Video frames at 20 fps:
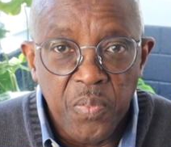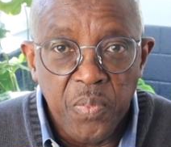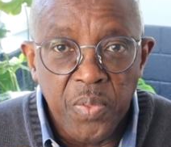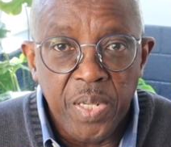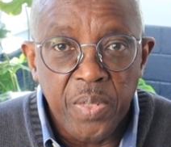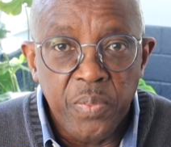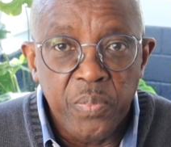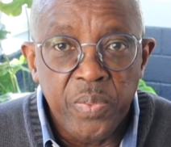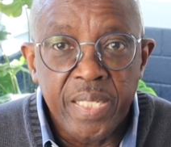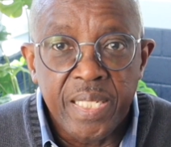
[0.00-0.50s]

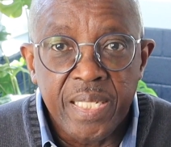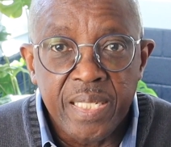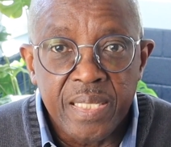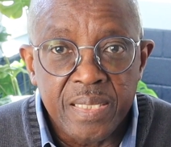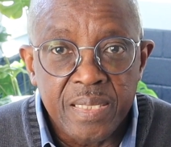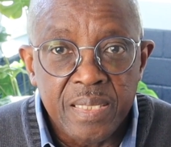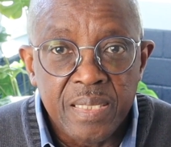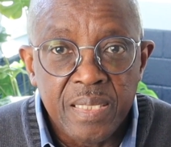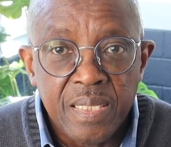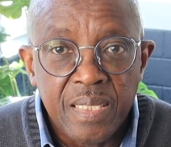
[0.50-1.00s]
where we
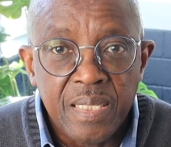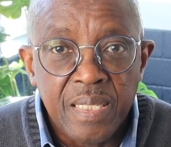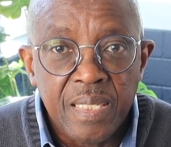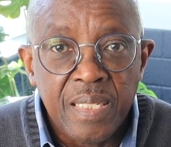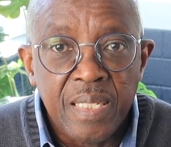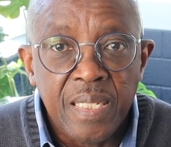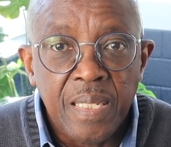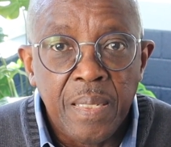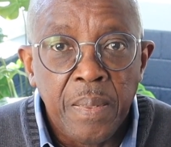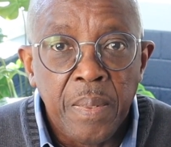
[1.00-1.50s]
can
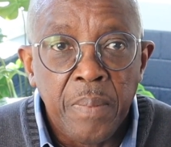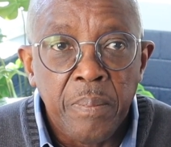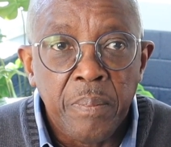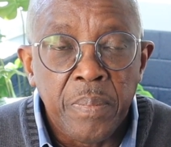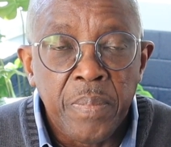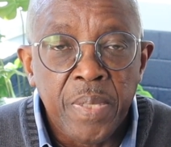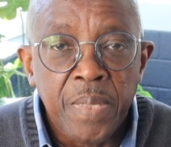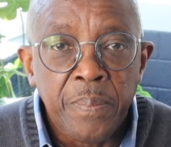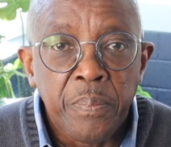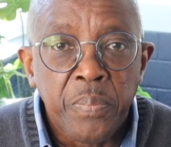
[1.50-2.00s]

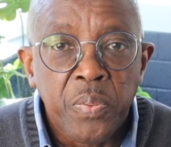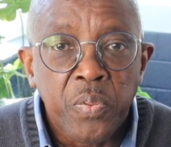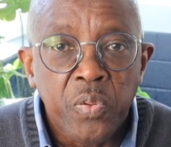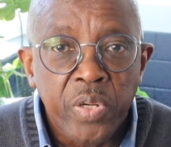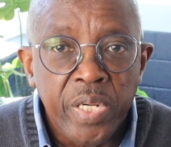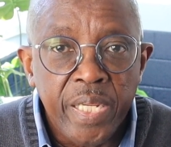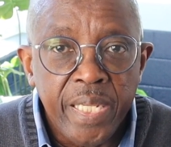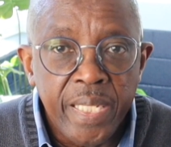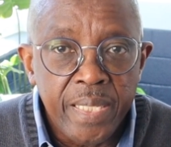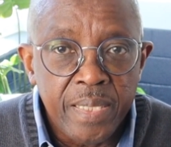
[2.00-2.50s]
be
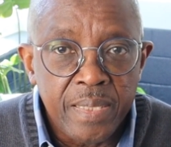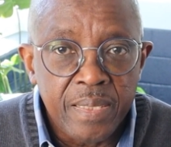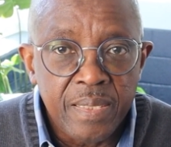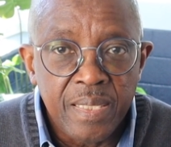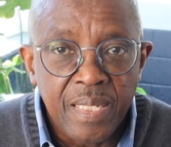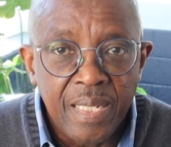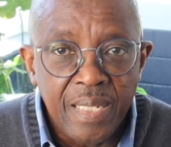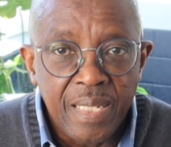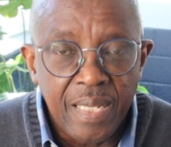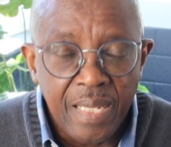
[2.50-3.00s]
praying
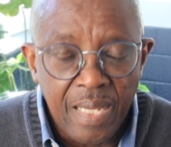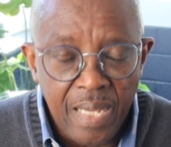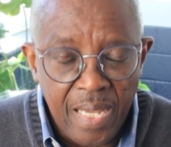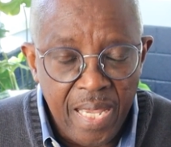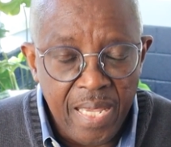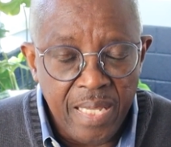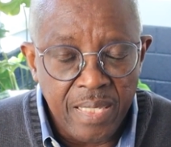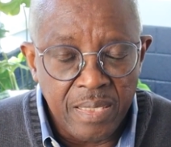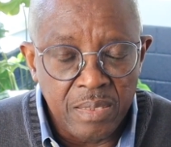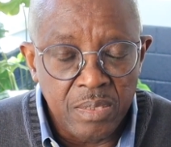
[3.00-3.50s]

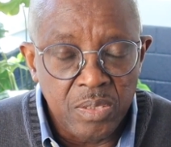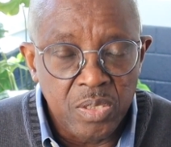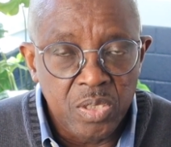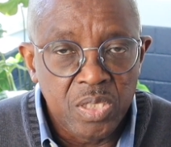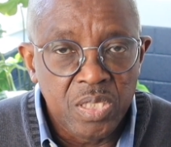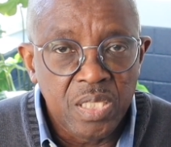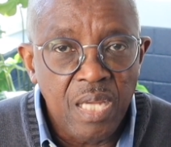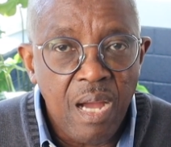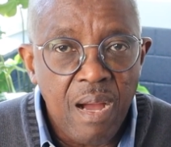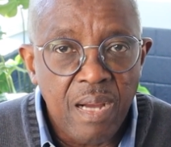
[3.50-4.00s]
and
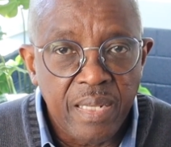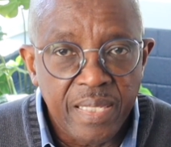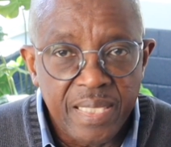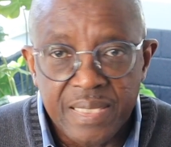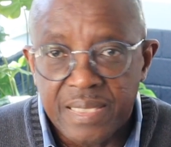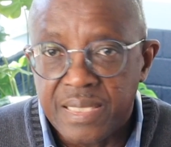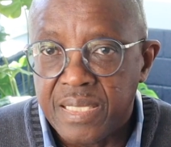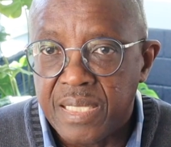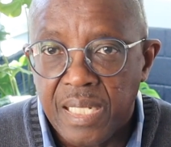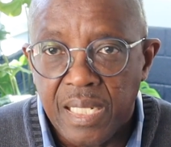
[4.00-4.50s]

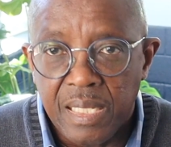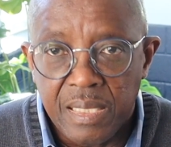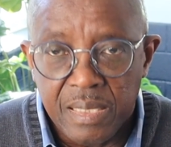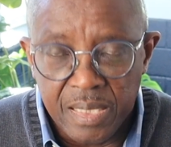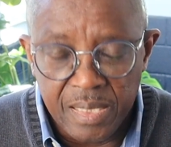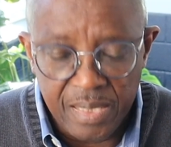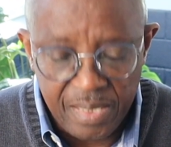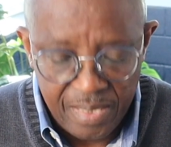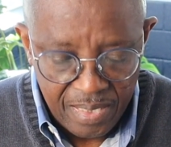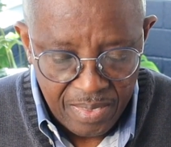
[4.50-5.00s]
talking to
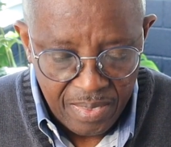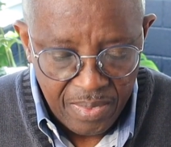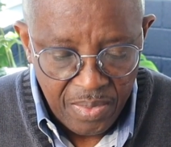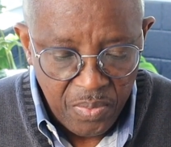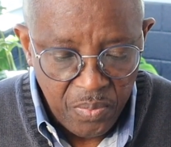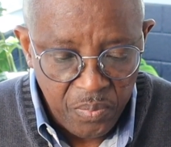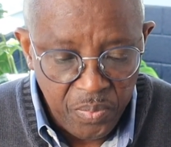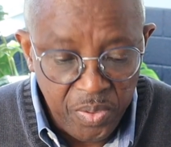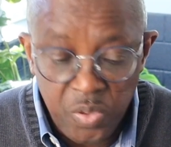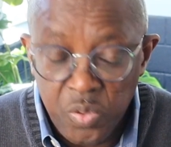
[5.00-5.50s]
God.
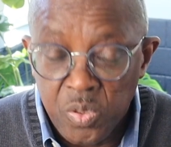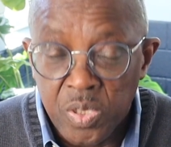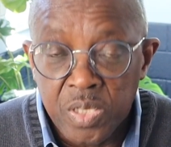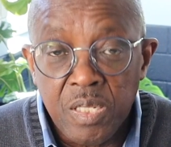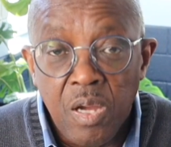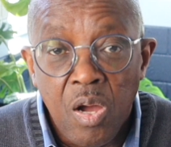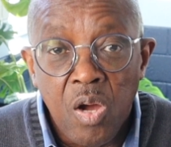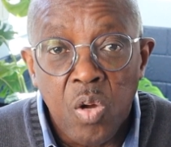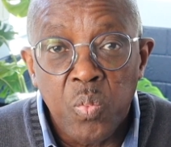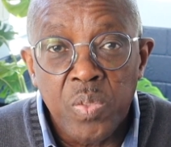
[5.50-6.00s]
We do not
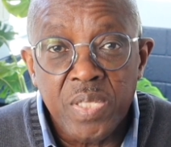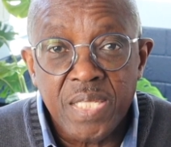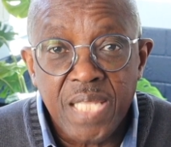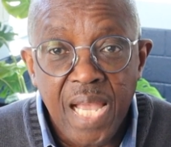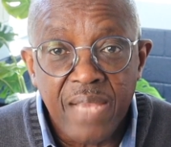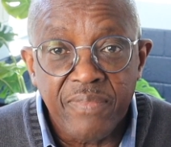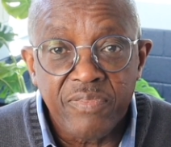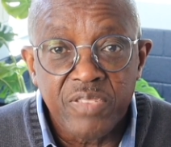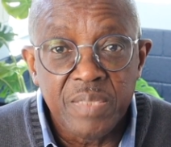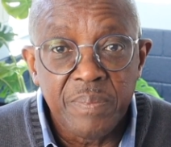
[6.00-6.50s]
always
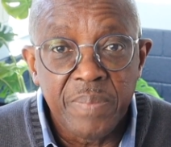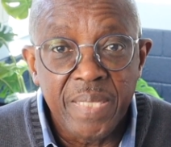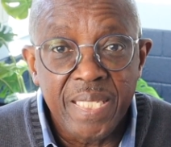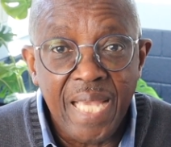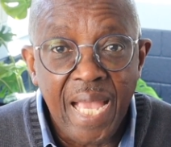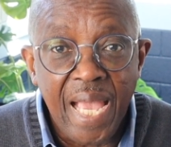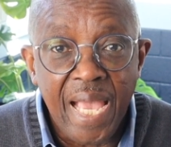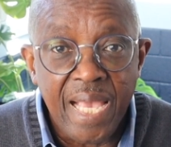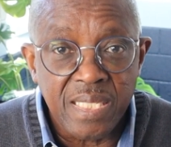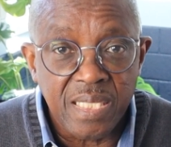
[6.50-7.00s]
have to be
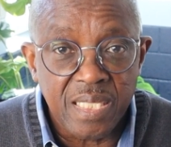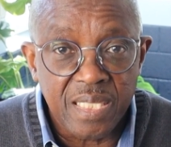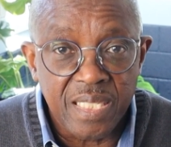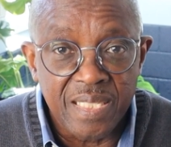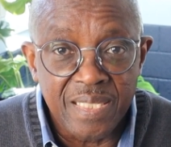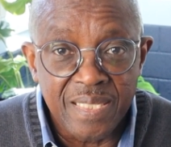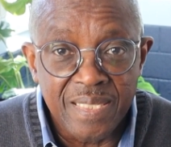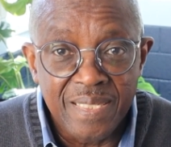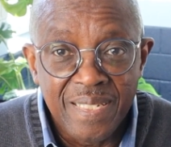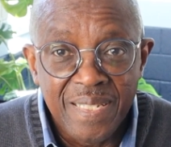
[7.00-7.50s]

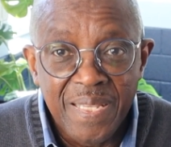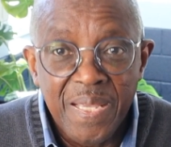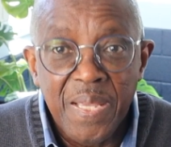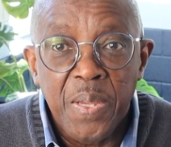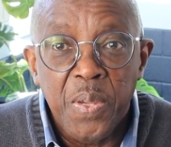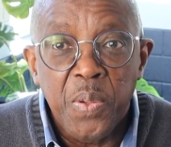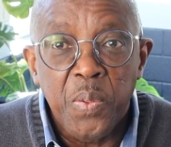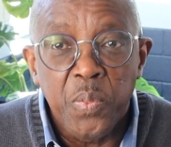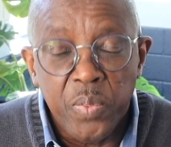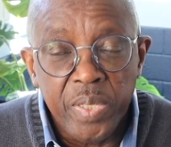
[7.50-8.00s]
asking,
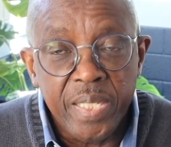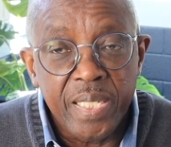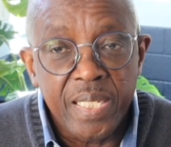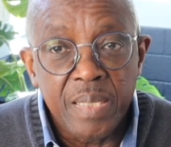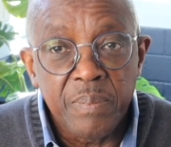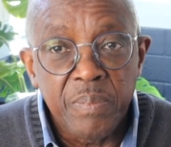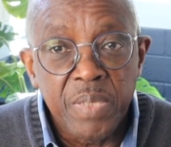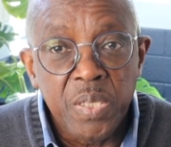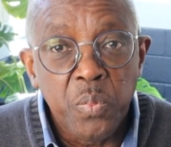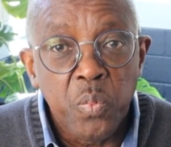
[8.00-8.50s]
we
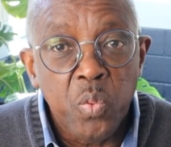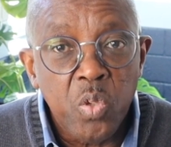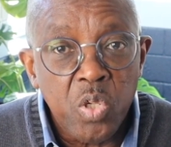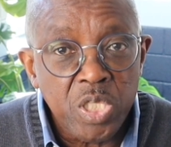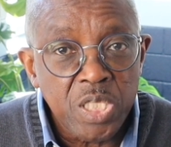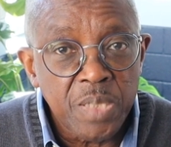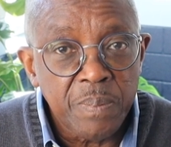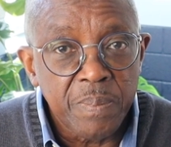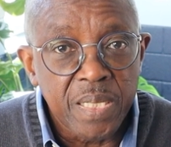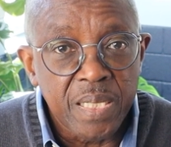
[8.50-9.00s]
can be
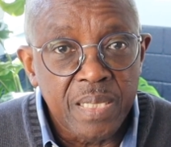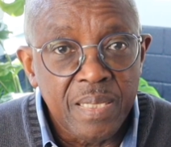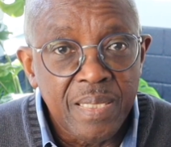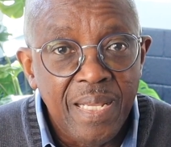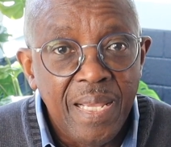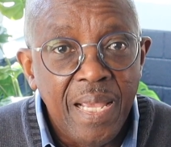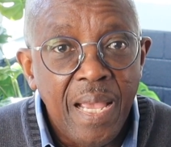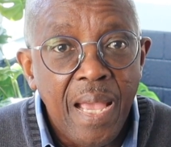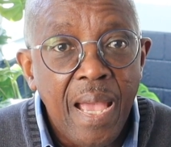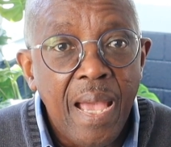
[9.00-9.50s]
worshiping
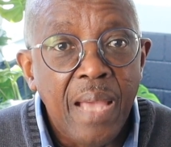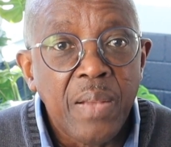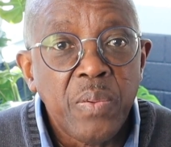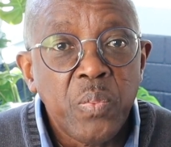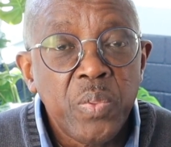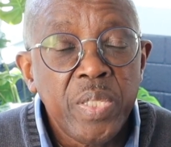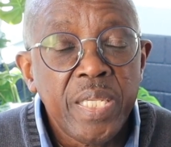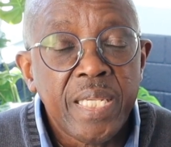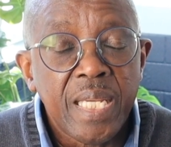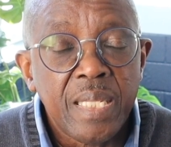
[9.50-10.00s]
and
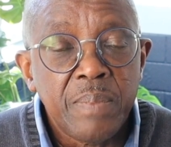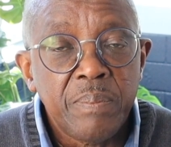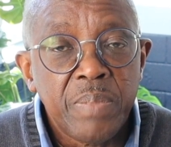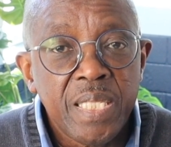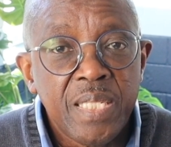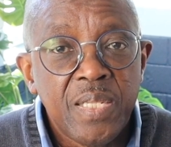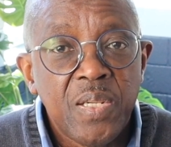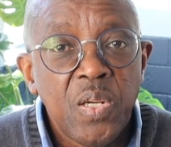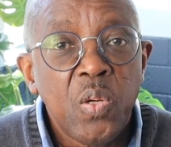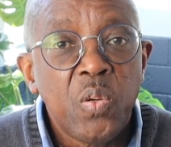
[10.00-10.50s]
we can
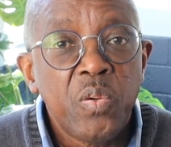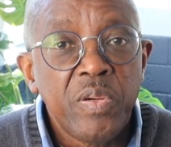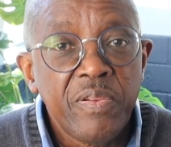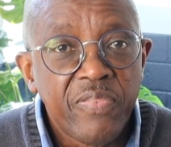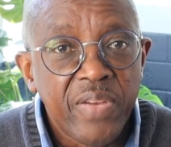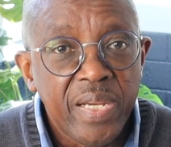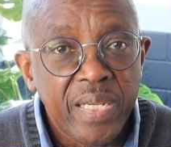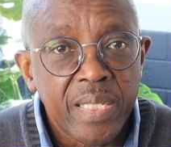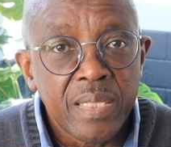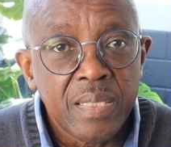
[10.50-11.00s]
be
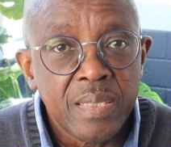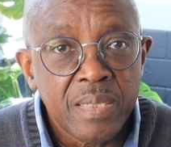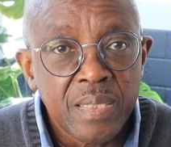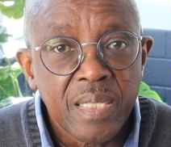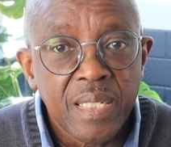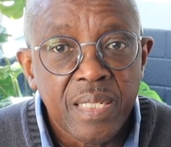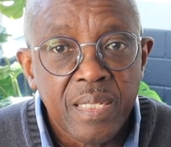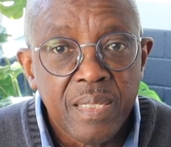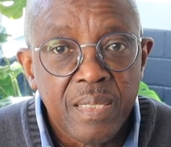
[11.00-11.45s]
glorifying